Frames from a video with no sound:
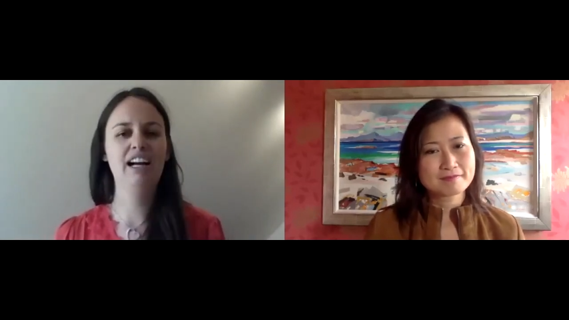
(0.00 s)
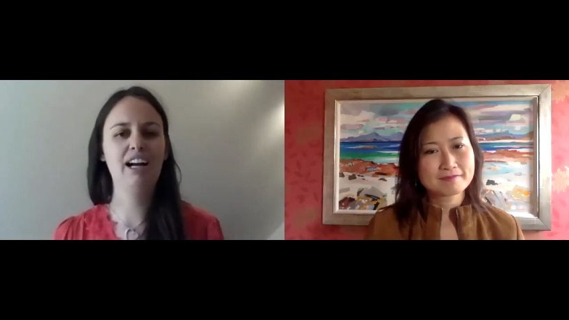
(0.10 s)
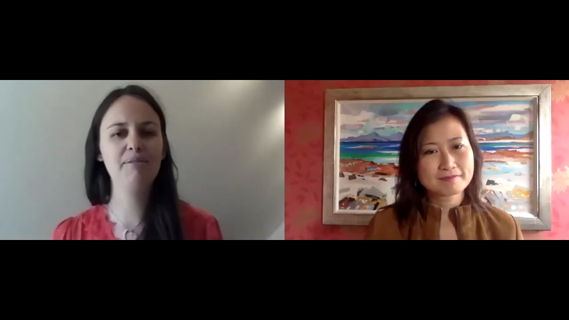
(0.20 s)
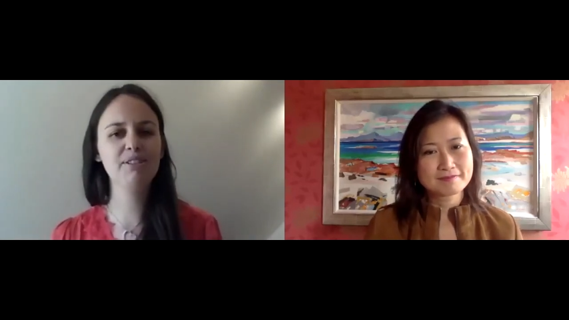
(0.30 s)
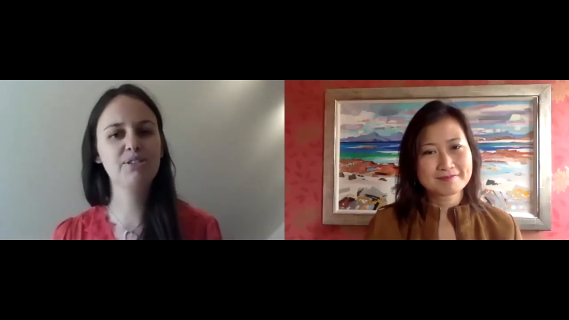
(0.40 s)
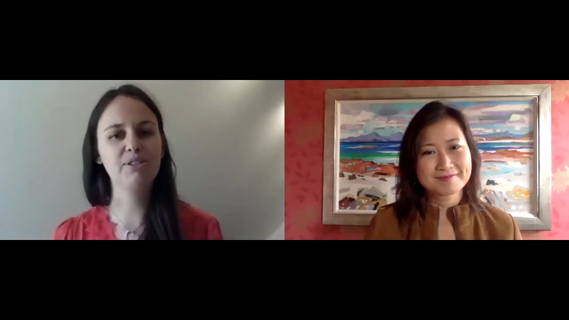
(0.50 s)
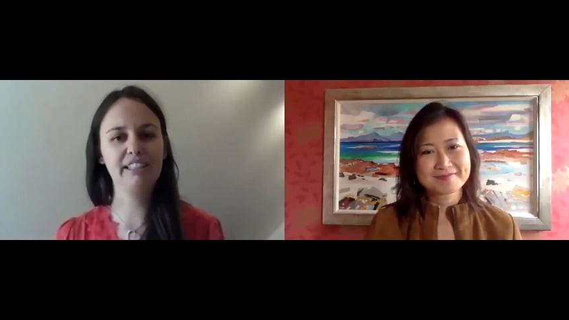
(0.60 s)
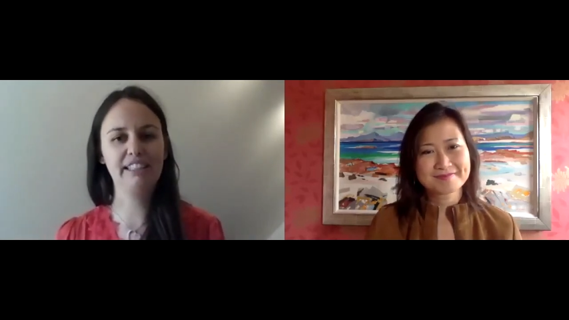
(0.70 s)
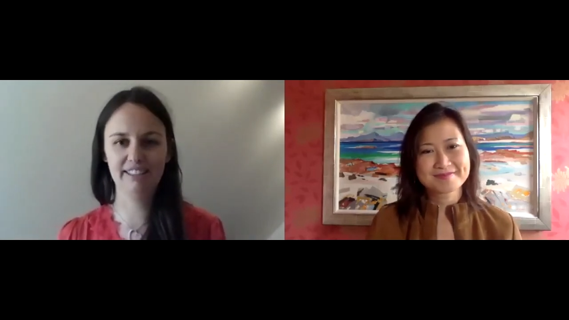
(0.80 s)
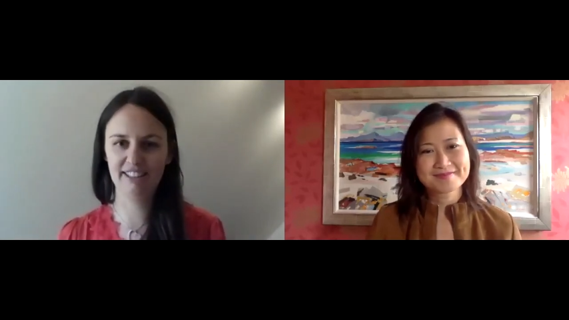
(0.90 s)
Speaker 1: I'm not going
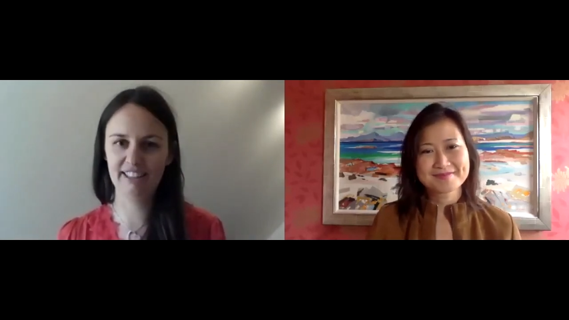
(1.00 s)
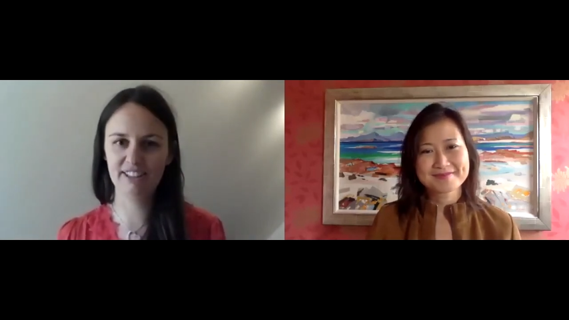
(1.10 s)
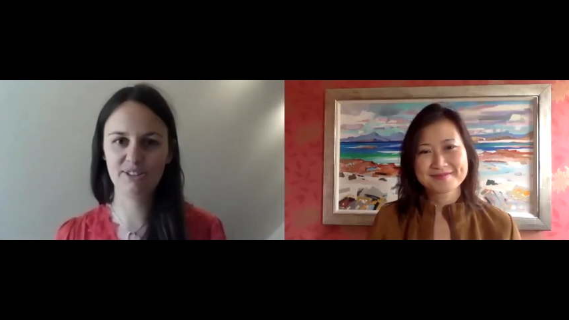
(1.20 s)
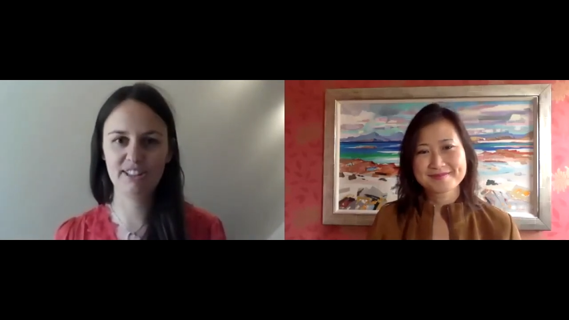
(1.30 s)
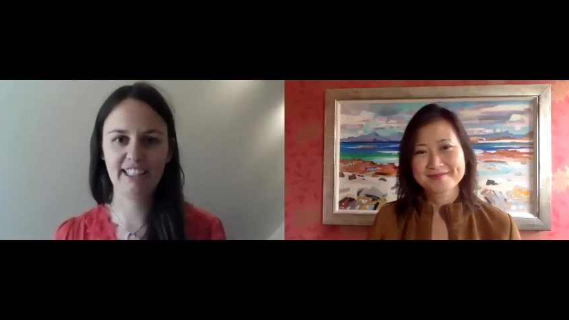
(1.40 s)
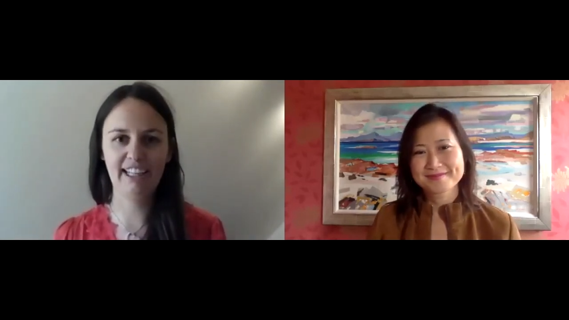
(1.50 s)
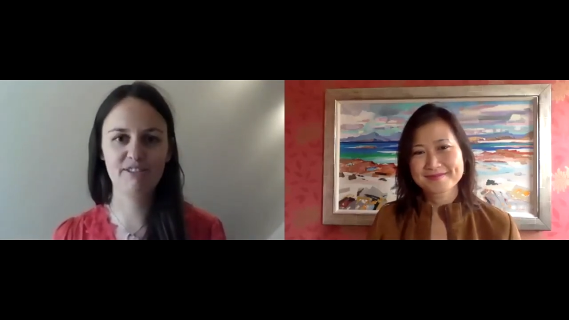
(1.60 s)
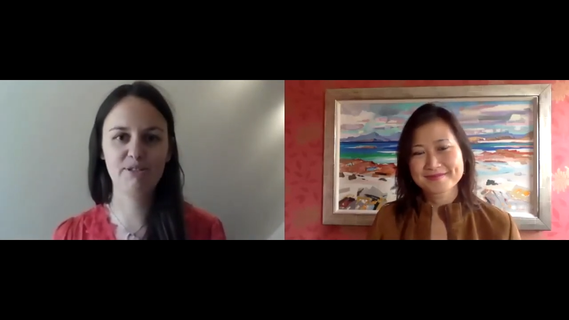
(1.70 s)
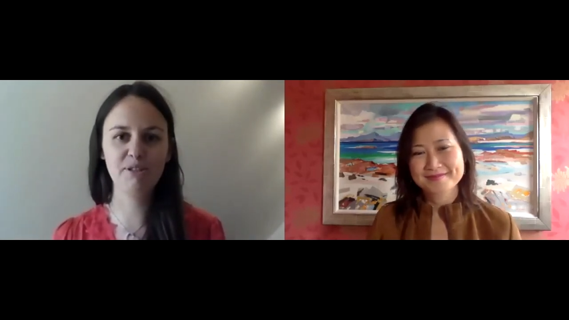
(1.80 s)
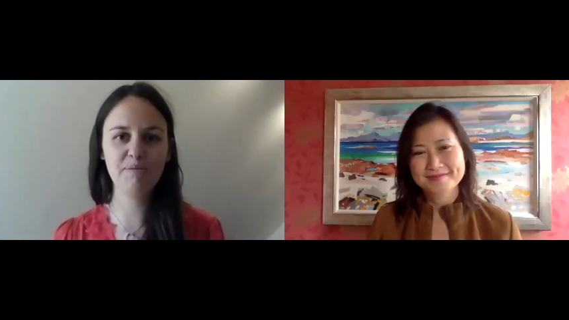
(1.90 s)
in, in those kind
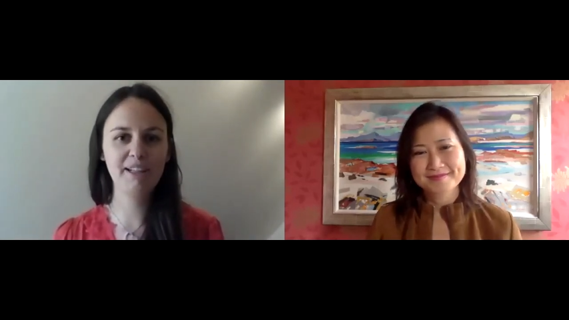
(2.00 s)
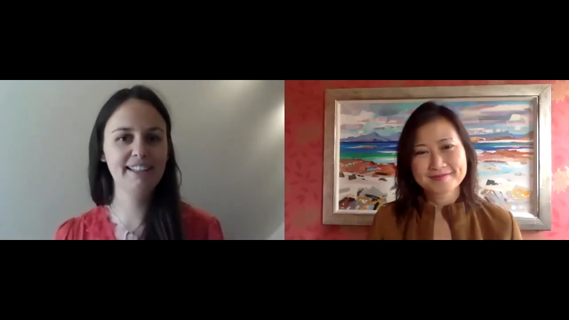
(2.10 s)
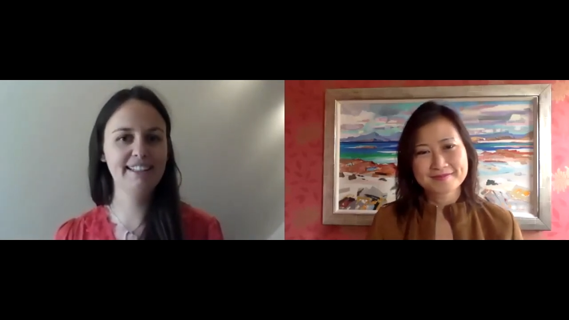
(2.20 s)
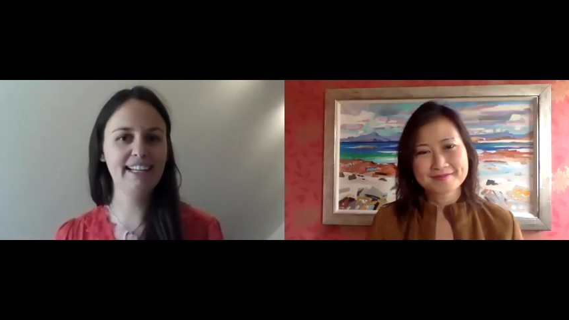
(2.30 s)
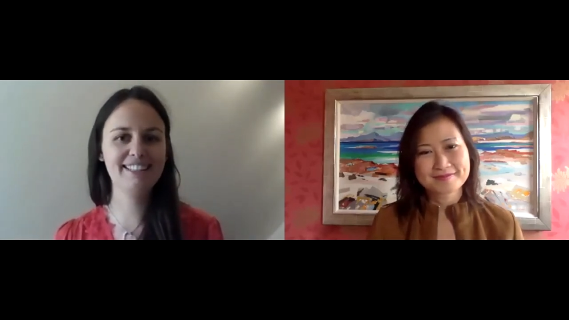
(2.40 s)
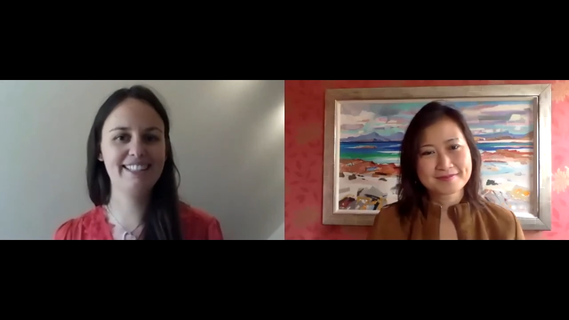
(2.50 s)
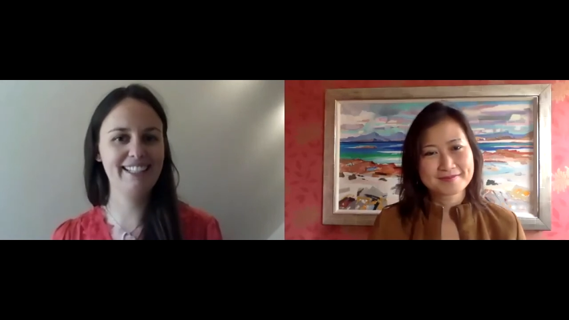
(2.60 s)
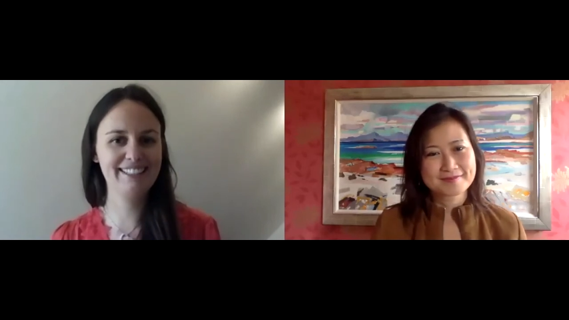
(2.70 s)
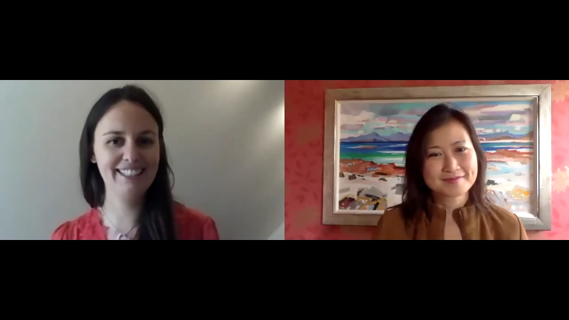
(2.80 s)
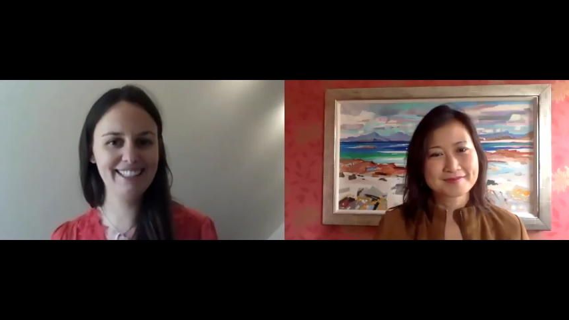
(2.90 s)
of group. That's
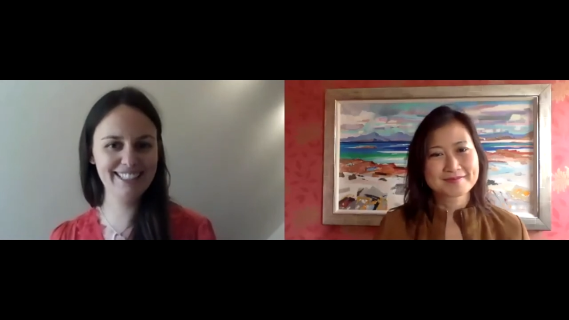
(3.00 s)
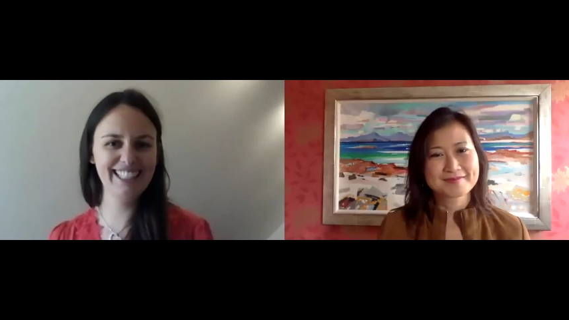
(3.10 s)
sexist.